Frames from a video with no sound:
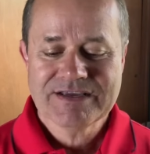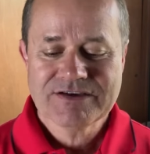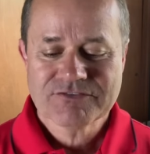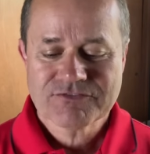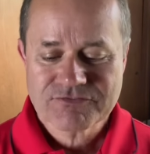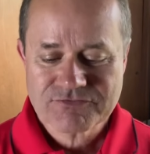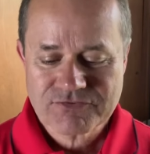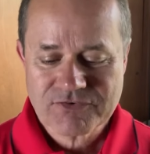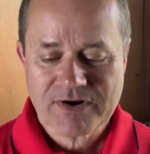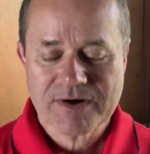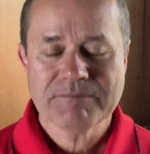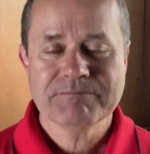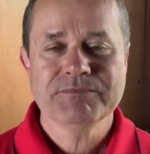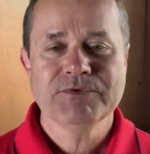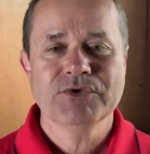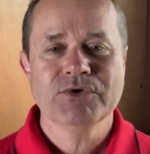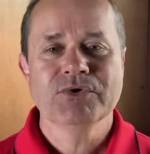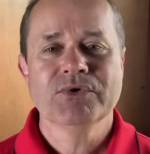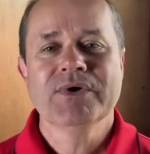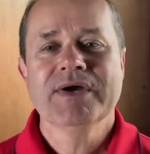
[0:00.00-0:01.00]
from
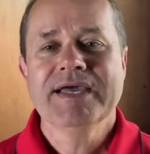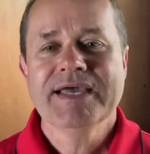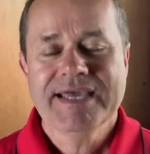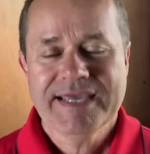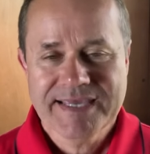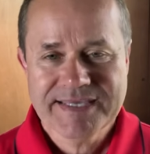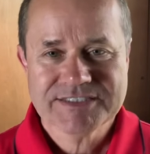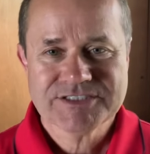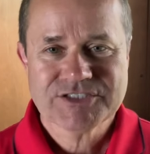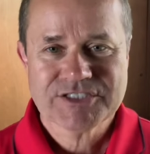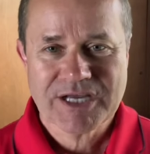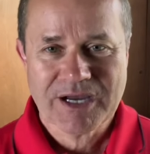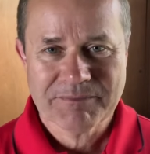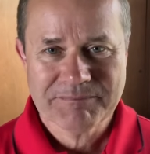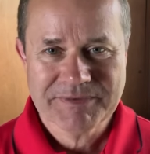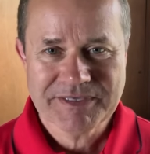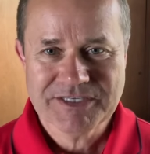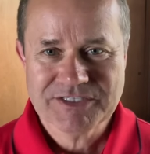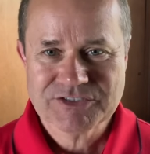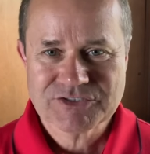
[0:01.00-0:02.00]
you, it shall
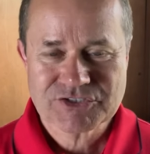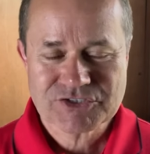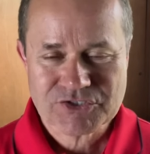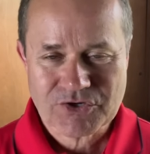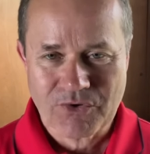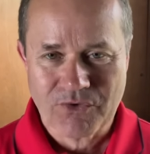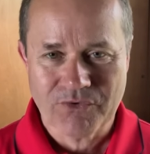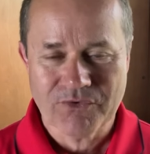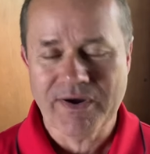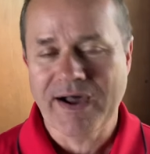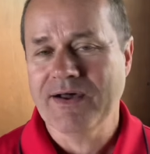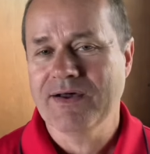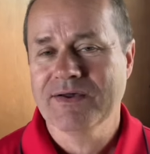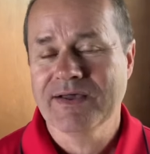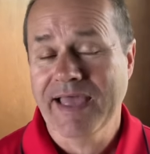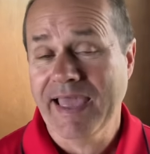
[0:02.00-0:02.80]
be so.